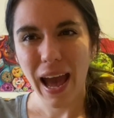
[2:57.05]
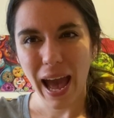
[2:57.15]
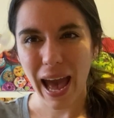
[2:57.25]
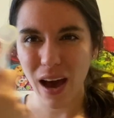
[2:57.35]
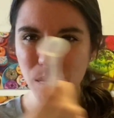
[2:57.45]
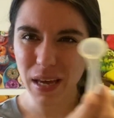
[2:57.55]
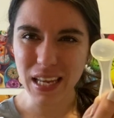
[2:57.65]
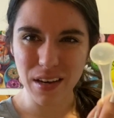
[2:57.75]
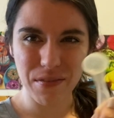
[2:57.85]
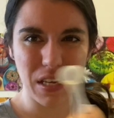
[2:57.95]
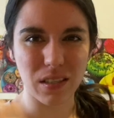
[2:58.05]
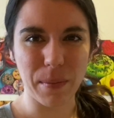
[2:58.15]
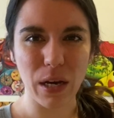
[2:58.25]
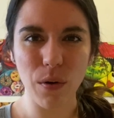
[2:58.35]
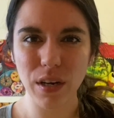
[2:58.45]
how many of these am I
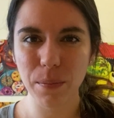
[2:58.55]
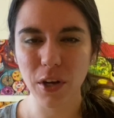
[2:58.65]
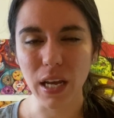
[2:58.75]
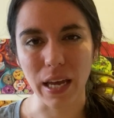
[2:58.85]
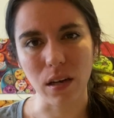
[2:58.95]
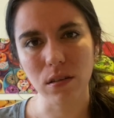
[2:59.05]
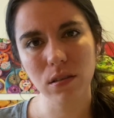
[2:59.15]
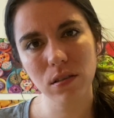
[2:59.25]
going to put in?